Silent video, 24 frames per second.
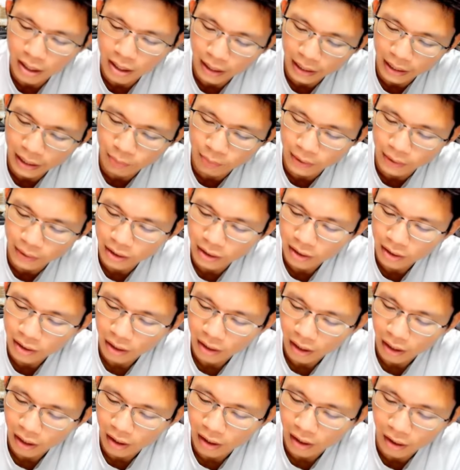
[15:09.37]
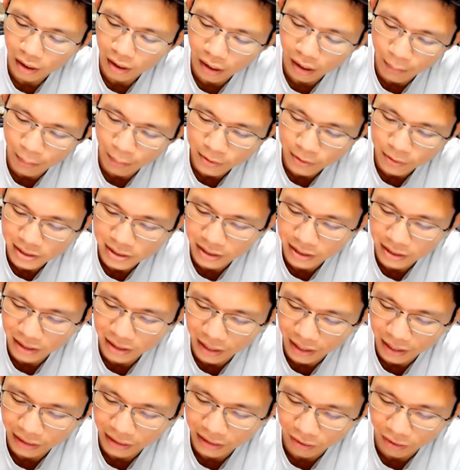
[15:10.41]
Anyway, I personally
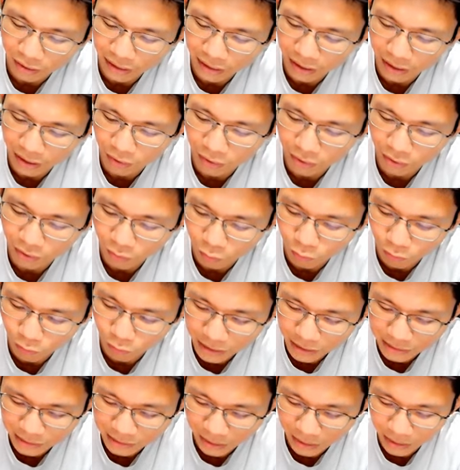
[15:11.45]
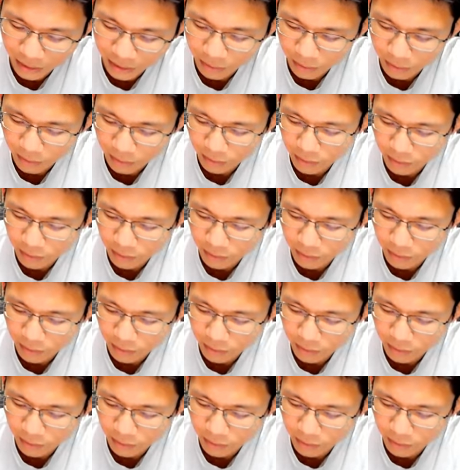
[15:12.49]
like the layout on the right side,